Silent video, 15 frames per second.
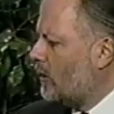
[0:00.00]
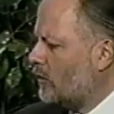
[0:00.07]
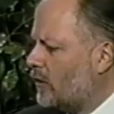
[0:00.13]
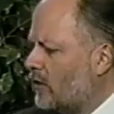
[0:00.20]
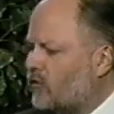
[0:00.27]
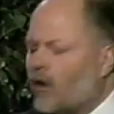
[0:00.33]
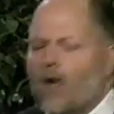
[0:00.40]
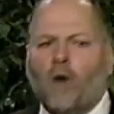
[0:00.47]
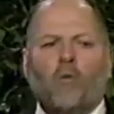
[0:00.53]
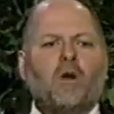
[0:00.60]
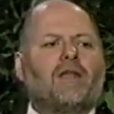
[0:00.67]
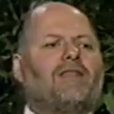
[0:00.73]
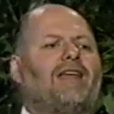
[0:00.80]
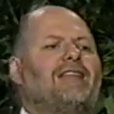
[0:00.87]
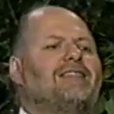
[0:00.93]
illness
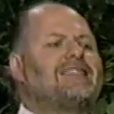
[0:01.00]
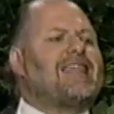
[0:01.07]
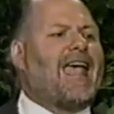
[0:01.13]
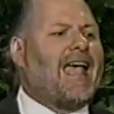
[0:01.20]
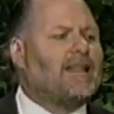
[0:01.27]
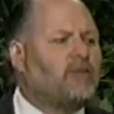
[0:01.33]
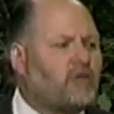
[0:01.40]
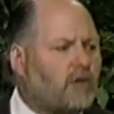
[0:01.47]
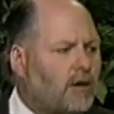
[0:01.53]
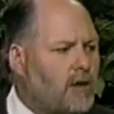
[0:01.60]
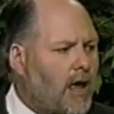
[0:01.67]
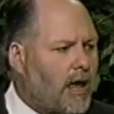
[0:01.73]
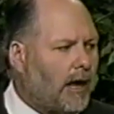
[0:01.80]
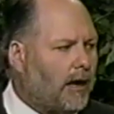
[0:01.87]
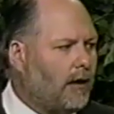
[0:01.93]
with
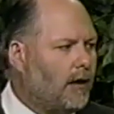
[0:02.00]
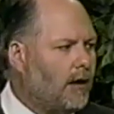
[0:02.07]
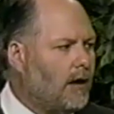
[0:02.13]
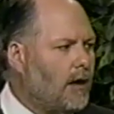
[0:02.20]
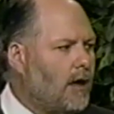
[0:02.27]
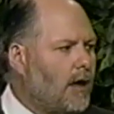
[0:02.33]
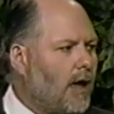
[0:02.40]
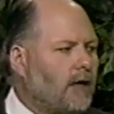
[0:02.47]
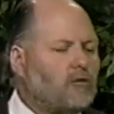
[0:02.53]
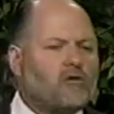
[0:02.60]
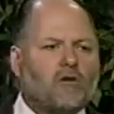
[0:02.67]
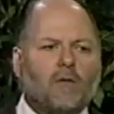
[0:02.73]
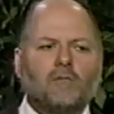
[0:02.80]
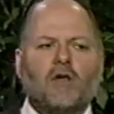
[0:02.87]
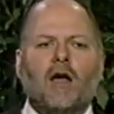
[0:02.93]
intensity. And
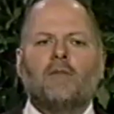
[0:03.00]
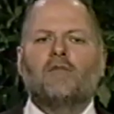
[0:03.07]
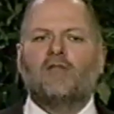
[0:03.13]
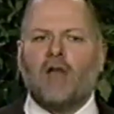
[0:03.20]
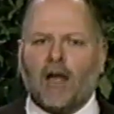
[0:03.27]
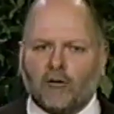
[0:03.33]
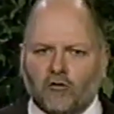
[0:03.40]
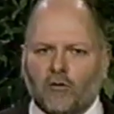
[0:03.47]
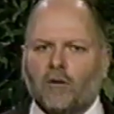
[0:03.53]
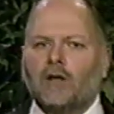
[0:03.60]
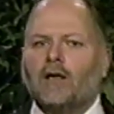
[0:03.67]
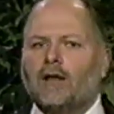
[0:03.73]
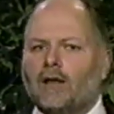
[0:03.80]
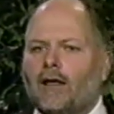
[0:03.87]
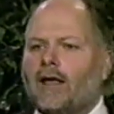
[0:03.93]
sometimes natural
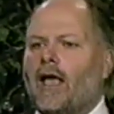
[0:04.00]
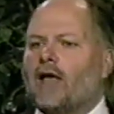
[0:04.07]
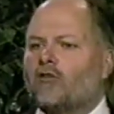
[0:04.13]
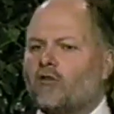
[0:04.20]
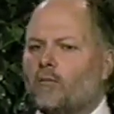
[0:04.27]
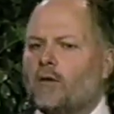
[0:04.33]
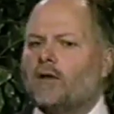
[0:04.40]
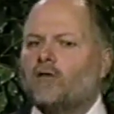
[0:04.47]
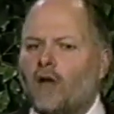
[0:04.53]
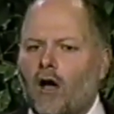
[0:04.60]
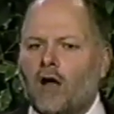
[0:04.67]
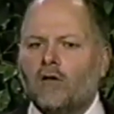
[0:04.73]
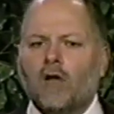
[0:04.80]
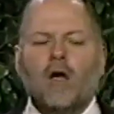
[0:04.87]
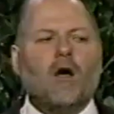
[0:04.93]
healing has to be
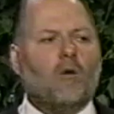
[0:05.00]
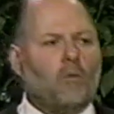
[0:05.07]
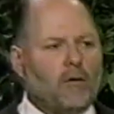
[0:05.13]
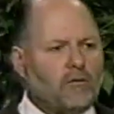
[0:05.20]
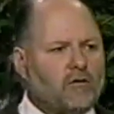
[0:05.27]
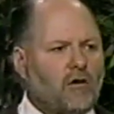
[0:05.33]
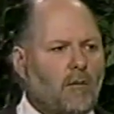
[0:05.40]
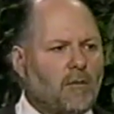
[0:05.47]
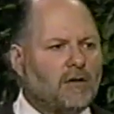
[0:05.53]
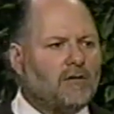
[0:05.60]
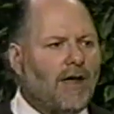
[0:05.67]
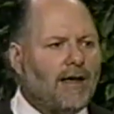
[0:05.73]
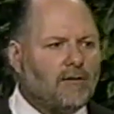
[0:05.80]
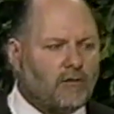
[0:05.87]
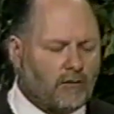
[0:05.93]
done with some
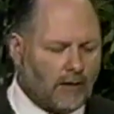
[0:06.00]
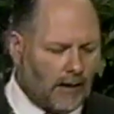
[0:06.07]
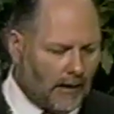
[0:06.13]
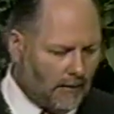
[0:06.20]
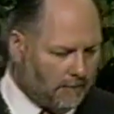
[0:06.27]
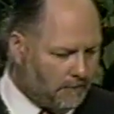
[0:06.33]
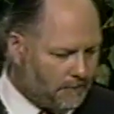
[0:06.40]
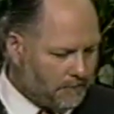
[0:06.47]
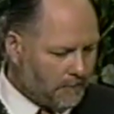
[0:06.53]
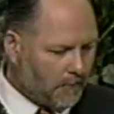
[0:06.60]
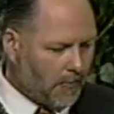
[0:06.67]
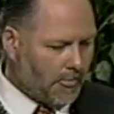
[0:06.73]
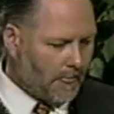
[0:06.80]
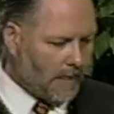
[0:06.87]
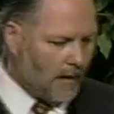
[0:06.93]
intensity.
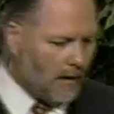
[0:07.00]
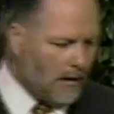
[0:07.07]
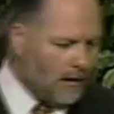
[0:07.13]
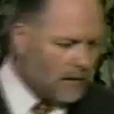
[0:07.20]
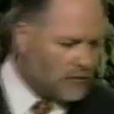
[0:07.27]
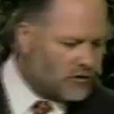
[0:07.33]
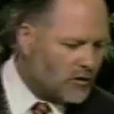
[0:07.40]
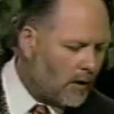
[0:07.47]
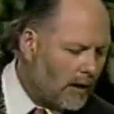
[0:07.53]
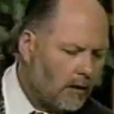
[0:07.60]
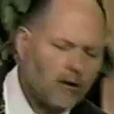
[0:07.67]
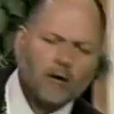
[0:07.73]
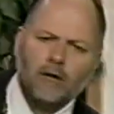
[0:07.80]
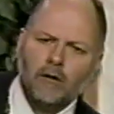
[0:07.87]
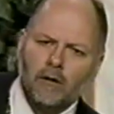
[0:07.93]
So I
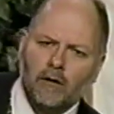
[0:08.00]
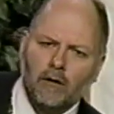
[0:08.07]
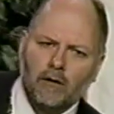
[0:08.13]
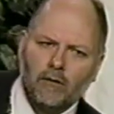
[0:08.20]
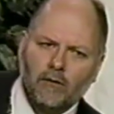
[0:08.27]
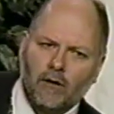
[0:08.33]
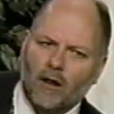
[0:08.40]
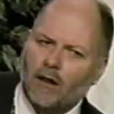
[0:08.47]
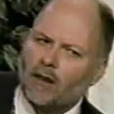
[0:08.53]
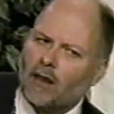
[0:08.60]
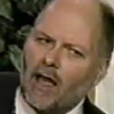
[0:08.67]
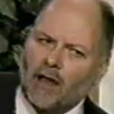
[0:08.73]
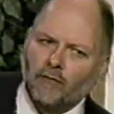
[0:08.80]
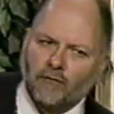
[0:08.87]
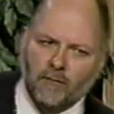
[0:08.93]
learned a
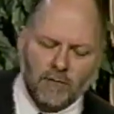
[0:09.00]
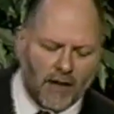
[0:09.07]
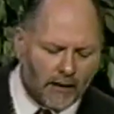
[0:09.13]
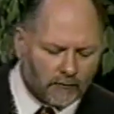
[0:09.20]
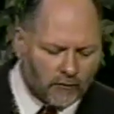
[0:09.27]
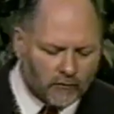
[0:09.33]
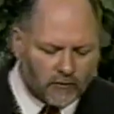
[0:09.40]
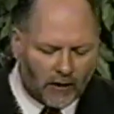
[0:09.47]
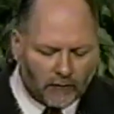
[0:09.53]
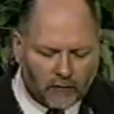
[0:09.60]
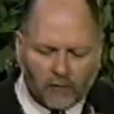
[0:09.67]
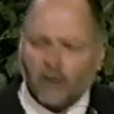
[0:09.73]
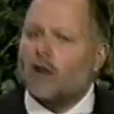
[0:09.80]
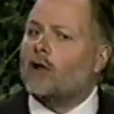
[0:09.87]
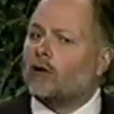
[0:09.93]
lot from Dr.
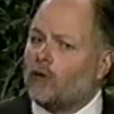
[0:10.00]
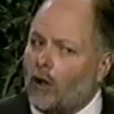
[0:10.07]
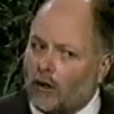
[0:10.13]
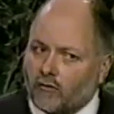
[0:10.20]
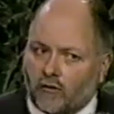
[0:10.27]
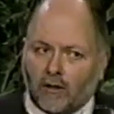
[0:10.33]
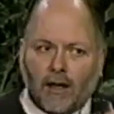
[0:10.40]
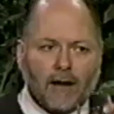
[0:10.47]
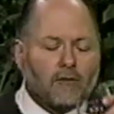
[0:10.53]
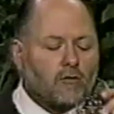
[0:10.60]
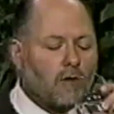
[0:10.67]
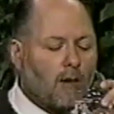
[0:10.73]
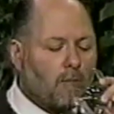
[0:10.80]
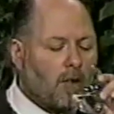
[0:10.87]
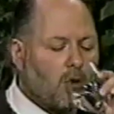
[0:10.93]
Jensen. Caused a lot of
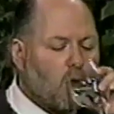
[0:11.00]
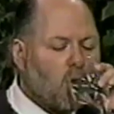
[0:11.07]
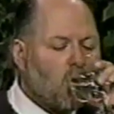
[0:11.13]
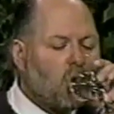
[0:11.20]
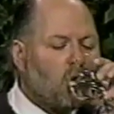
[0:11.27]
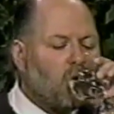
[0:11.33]
trouble.